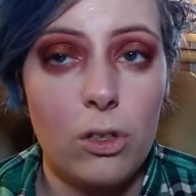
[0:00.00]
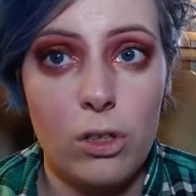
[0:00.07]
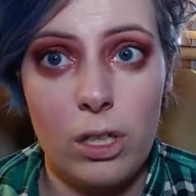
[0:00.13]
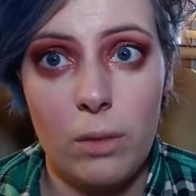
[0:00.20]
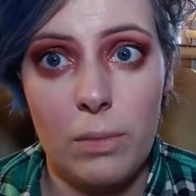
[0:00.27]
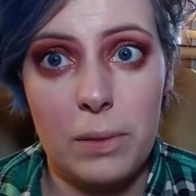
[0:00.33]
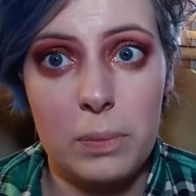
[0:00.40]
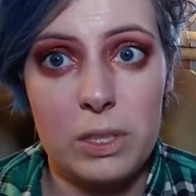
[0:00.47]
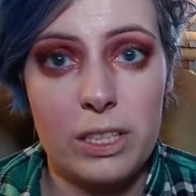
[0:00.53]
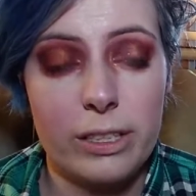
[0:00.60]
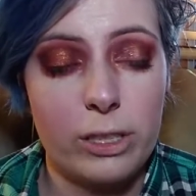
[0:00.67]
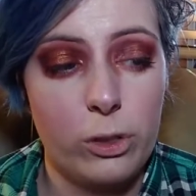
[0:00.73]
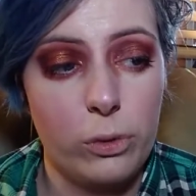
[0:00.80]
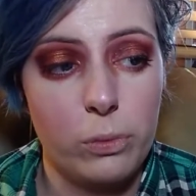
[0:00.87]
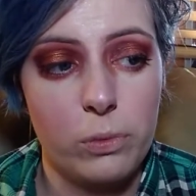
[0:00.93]
Cream
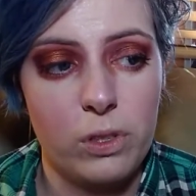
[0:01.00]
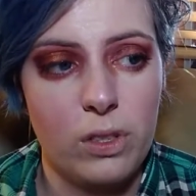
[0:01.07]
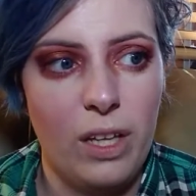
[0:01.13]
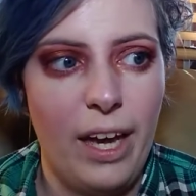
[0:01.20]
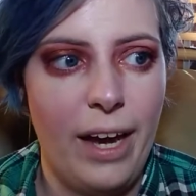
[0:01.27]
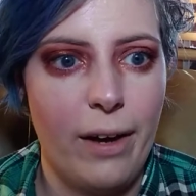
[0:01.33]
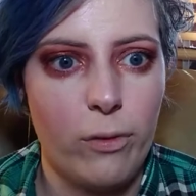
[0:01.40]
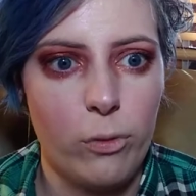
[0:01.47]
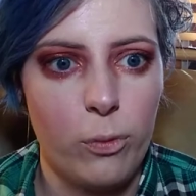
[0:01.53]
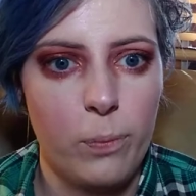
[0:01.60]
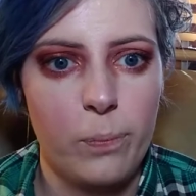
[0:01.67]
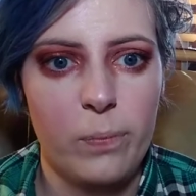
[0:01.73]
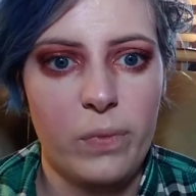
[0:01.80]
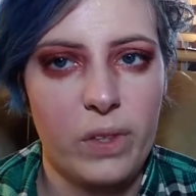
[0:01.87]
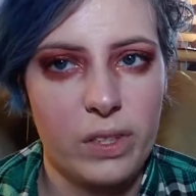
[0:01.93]
lipsticks, you have
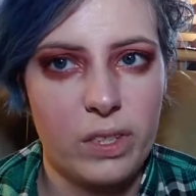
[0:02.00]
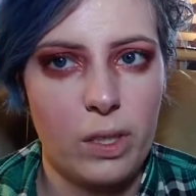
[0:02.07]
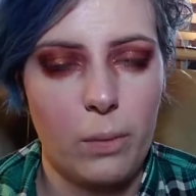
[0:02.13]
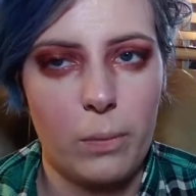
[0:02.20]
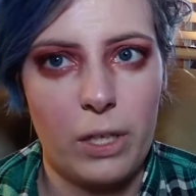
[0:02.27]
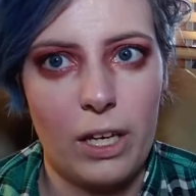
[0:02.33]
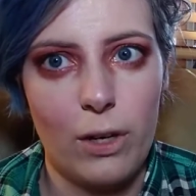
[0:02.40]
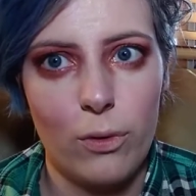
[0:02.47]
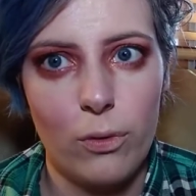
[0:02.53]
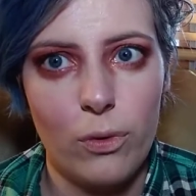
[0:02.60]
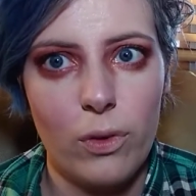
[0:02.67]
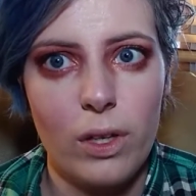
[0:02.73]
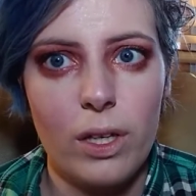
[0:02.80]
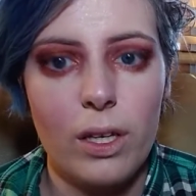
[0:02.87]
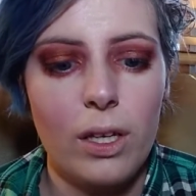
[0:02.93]
some give.